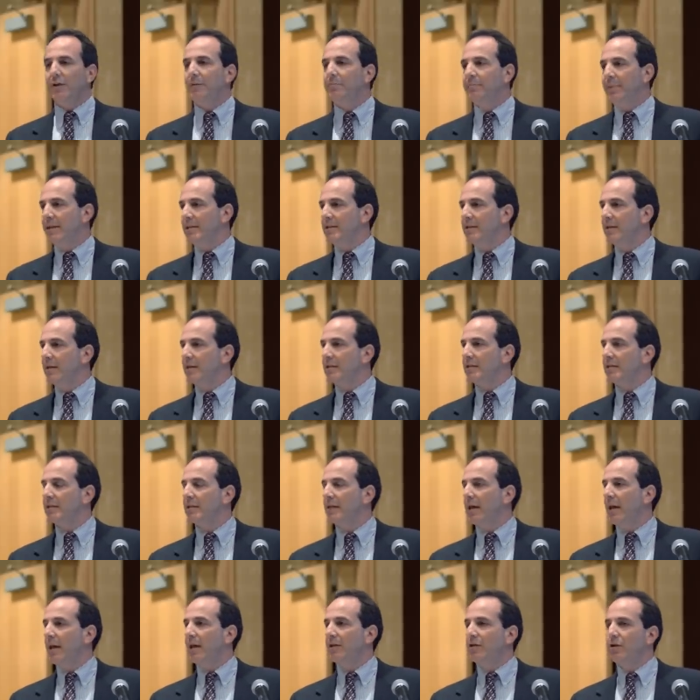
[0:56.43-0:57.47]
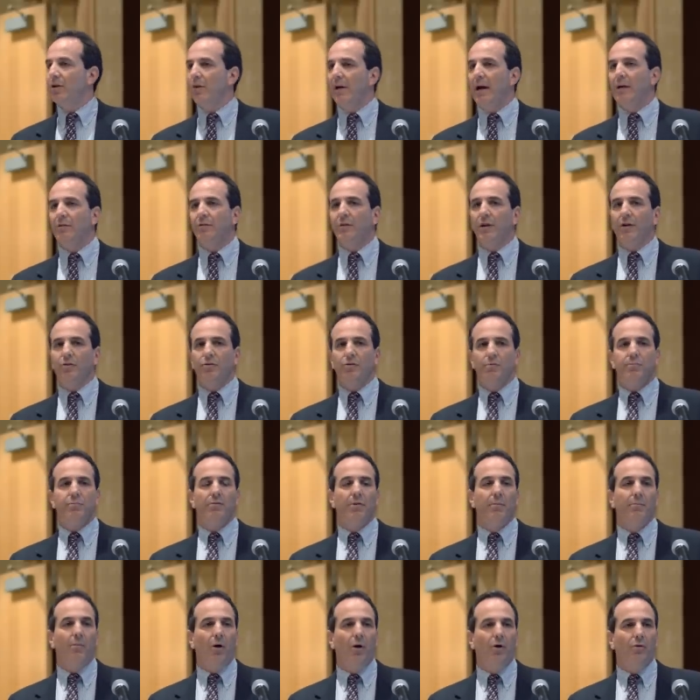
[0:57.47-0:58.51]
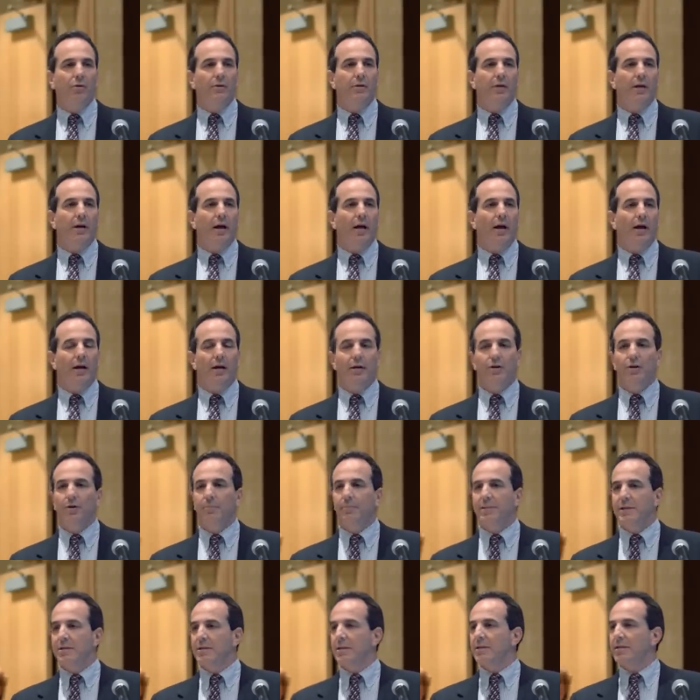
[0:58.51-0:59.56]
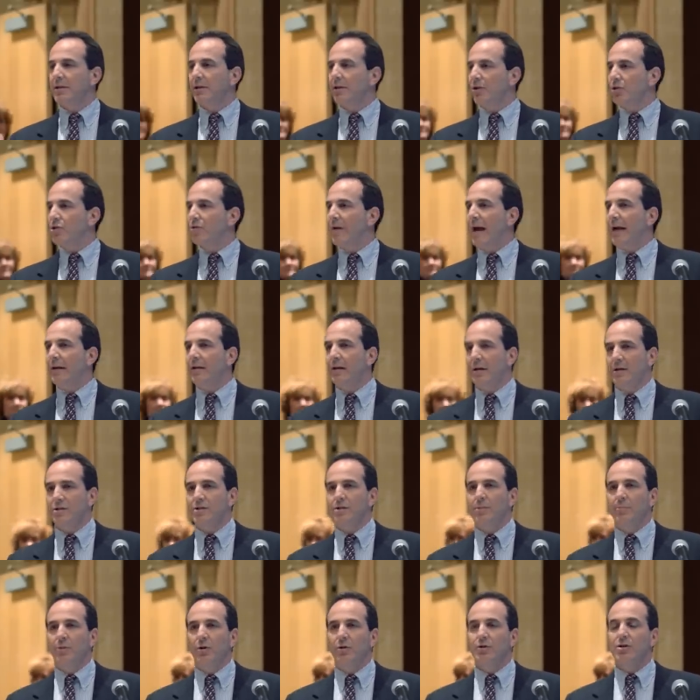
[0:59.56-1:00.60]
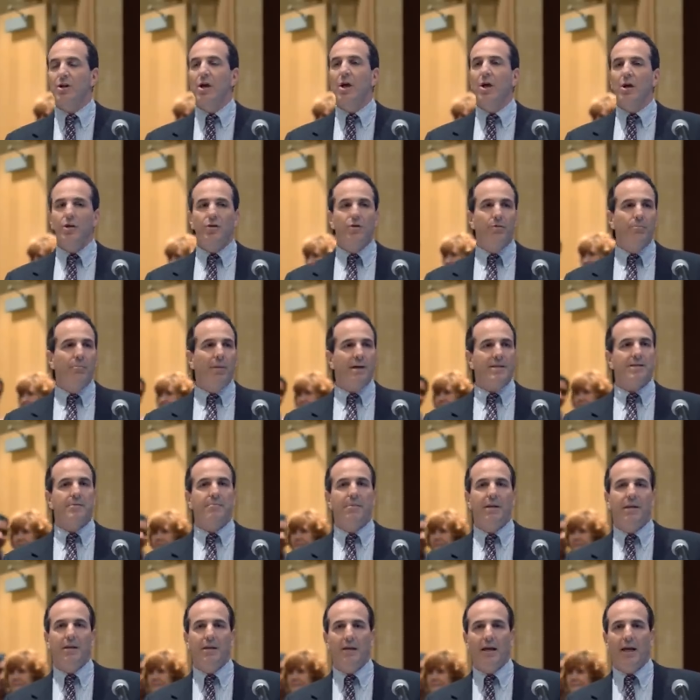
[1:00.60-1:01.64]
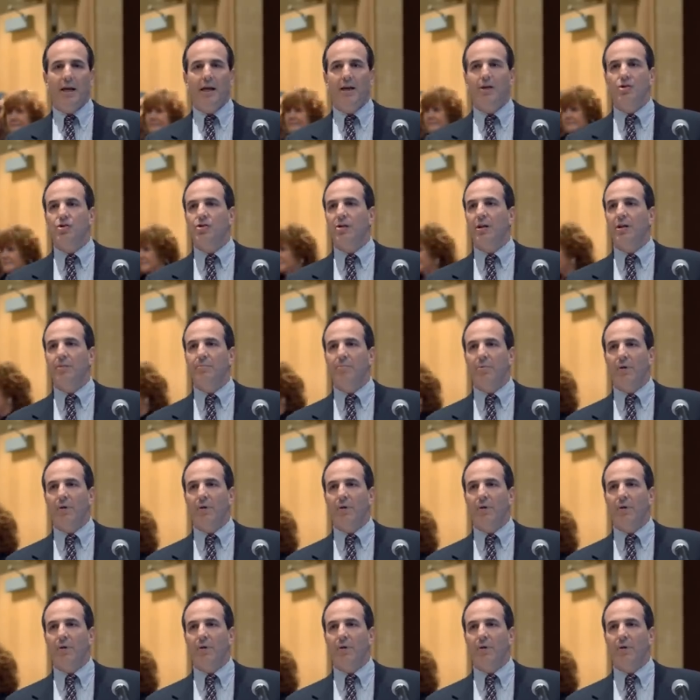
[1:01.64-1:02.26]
in business and you're out there to promote your business and attract customers, you must be engaged in